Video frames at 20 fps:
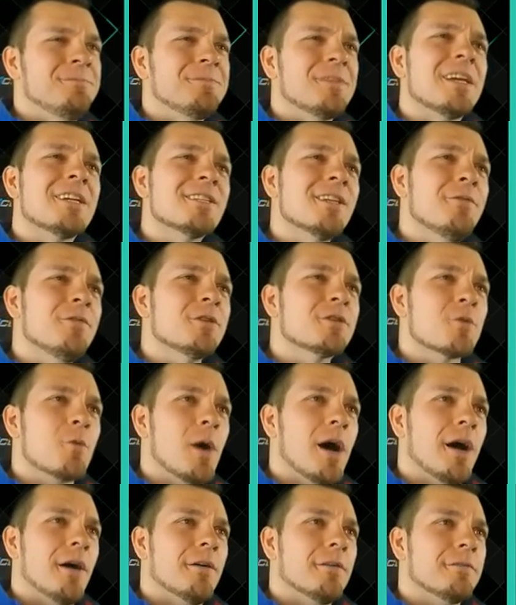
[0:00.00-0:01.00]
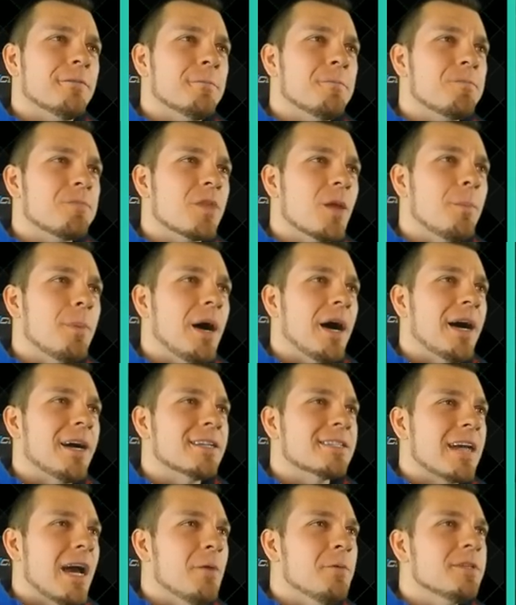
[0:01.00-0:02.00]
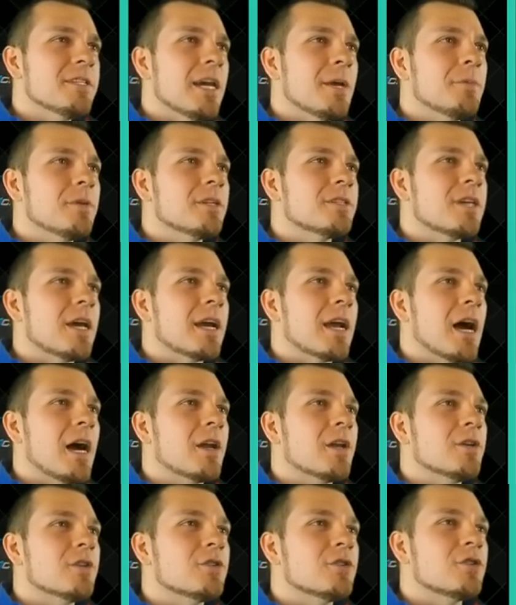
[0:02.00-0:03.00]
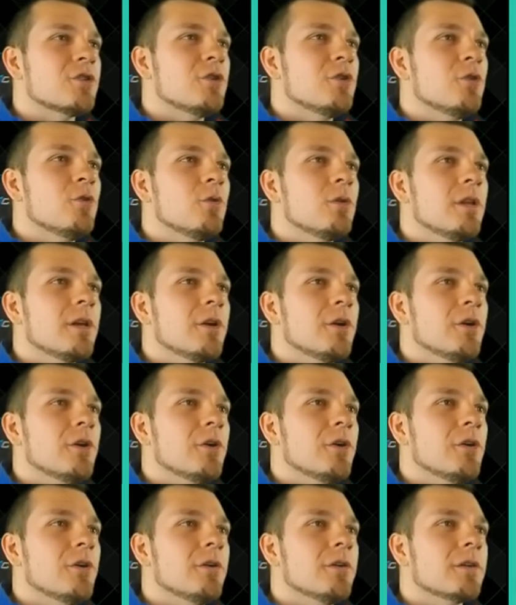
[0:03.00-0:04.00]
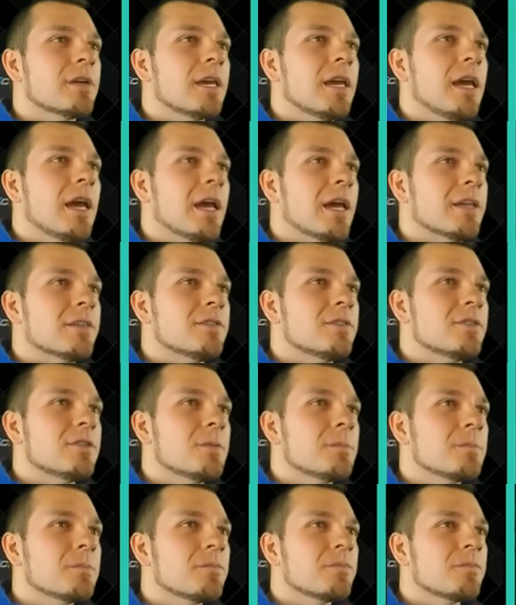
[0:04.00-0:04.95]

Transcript: He's level twelve, but I was able to take on his two little kids,